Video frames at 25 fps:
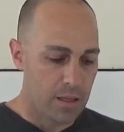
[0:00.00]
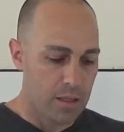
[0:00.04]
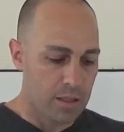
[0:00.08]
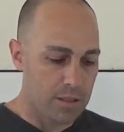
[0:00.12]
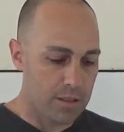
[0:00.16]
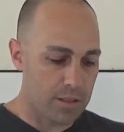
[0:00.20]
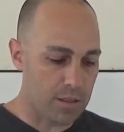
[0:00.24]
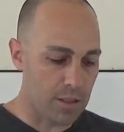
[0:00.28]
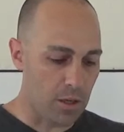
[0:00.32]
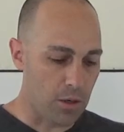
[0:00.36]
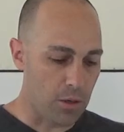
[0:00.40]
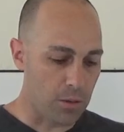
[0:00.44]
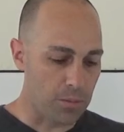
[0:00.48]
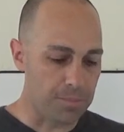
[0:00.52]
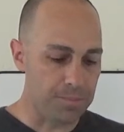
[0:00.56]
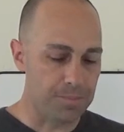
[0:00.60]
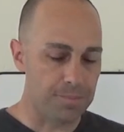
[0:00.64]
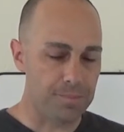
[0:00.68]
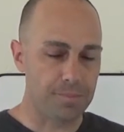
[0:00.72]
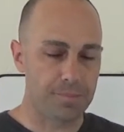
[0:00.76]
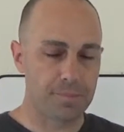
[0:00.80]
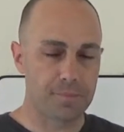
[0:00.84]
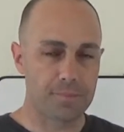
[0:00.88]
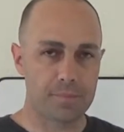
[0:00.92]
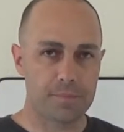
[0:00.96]

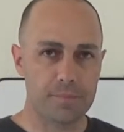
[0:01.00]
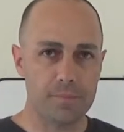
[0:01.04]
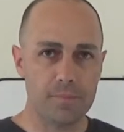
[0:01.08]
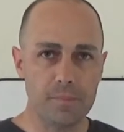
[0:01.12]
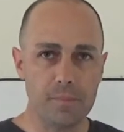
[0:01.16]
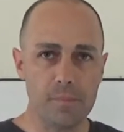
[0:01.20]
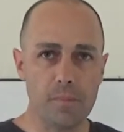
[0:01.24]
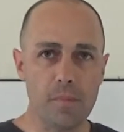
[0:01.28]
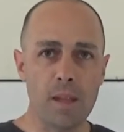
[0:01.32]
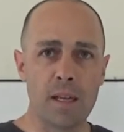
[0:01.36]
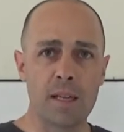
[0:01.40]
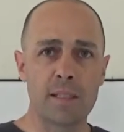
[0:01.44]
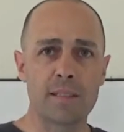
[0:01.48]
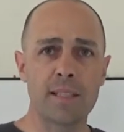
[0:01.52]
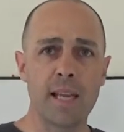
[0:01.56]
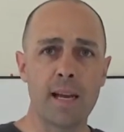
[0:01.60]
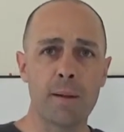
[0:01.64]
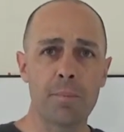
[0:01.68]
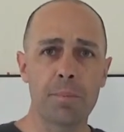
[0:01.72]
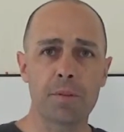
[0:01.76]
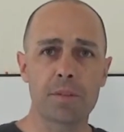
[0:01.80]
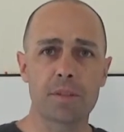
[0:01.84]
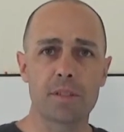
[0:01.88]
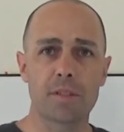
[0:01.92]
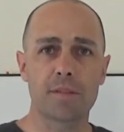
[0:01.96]
So,
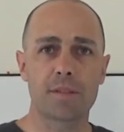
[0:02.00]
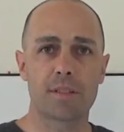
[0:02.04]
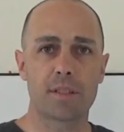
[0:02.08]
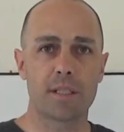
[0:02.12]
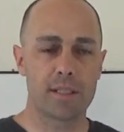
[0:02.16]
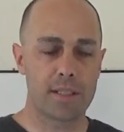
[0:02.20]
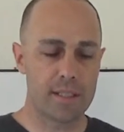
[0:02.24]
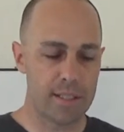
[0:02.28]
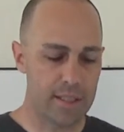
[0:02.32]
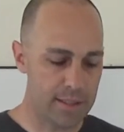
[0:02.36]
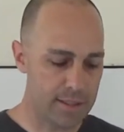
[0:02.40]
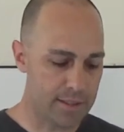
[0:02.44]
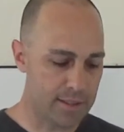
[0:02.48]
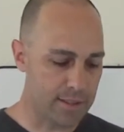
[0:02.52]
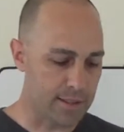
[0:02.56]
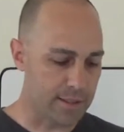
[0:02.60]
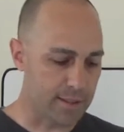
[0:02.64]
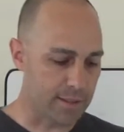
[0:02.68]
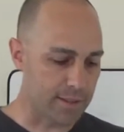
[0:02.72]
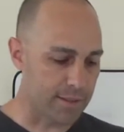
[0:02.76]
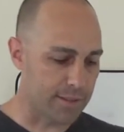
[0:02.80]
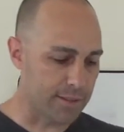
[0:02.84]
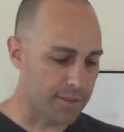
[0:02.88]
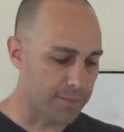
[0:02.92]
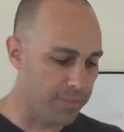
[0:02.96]
examples of
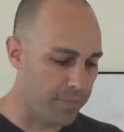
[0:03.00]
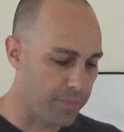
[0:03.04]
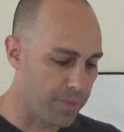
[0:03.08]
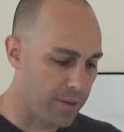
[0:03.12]
statistics.